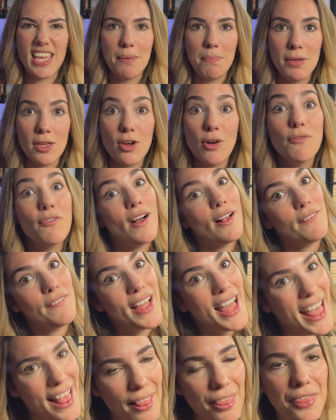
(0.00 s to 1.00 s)
keeping your
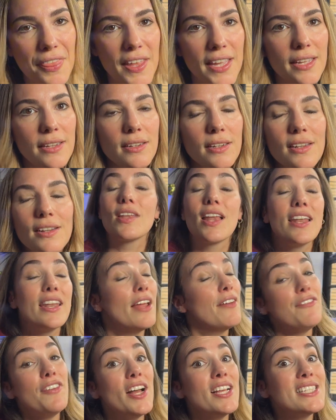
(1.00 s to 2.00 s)
vulva healthy.
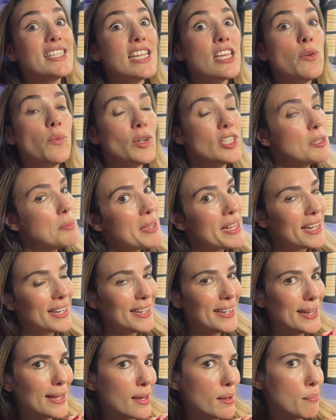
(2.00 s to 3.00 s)
Now firstly, you want to be
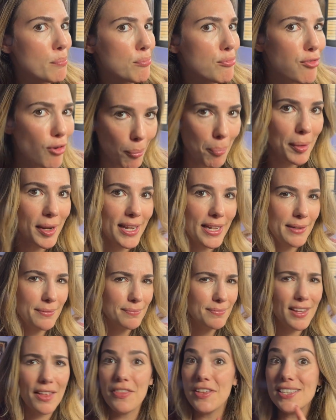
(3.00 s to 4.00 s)
cleaning it properly.
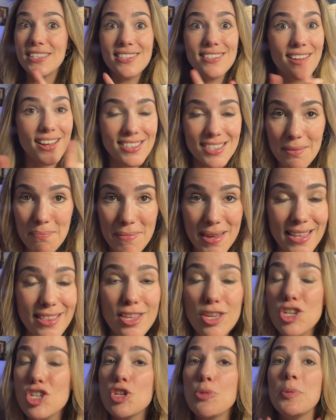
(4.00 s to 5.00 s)
Now this doesn't
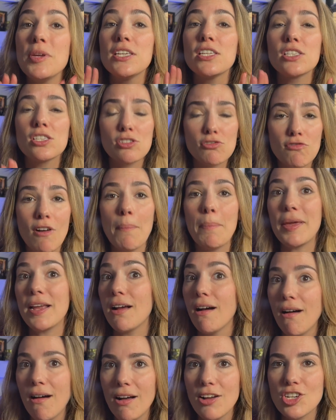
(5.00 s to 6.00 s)
mean that you should be
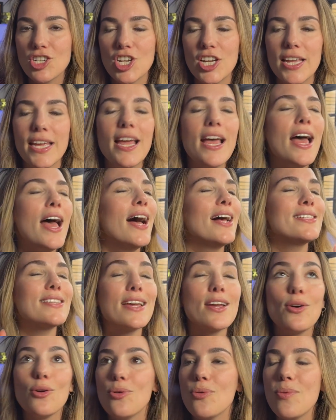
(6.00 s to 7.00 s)
scrubbing harshly.
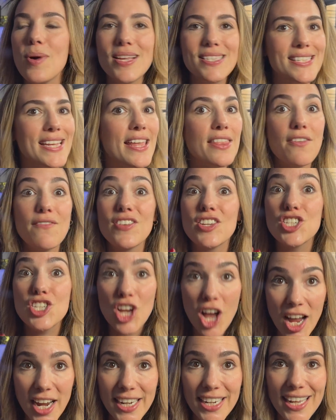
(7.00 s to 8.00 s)
As I always say, the
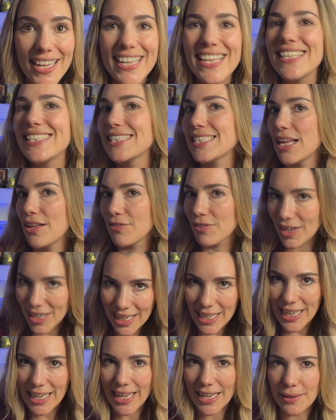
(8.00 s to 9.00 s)
vagina is
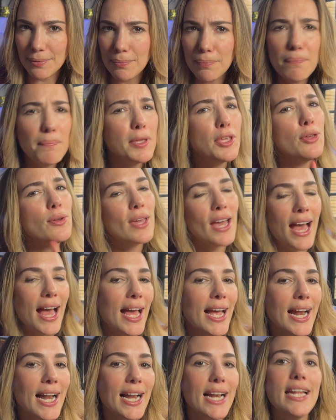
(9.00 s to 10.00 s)
self-cleaning. But you
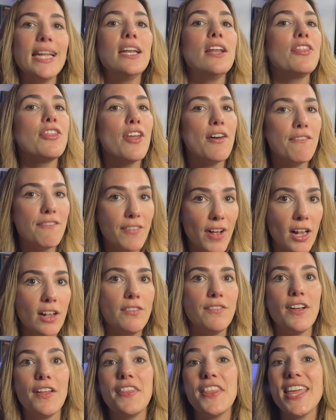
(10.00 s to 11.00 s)
can clean the
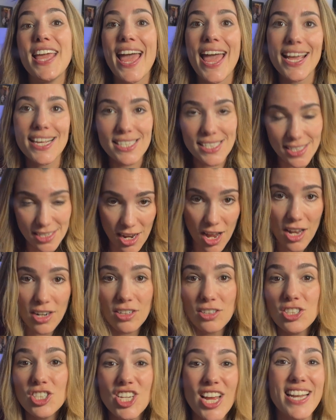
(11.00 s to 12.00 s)
vulva, the
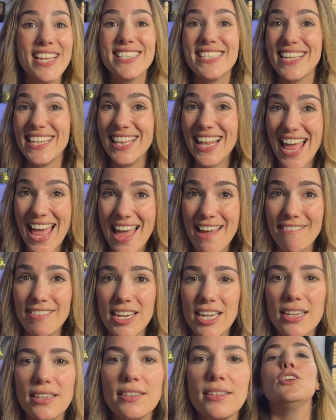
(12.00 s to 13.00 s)
external genital
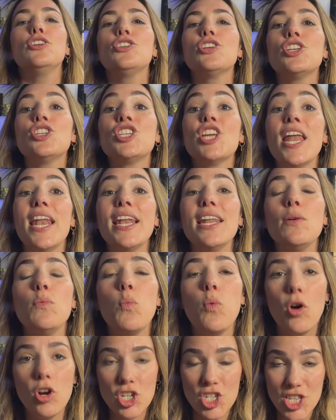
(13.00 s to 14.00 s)
area. You should gently
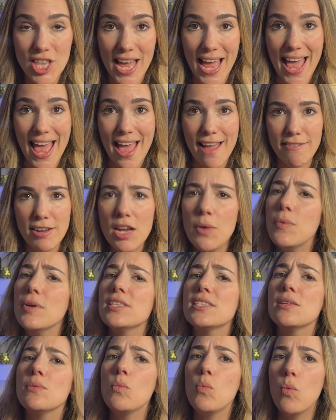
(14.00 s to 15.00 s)
wash that area
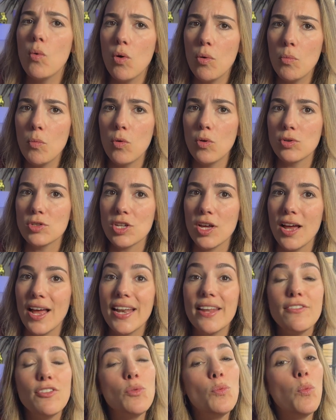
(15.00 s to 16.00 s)
with some warm water
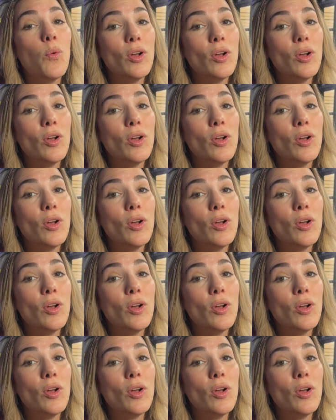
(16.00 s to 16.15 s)
and if you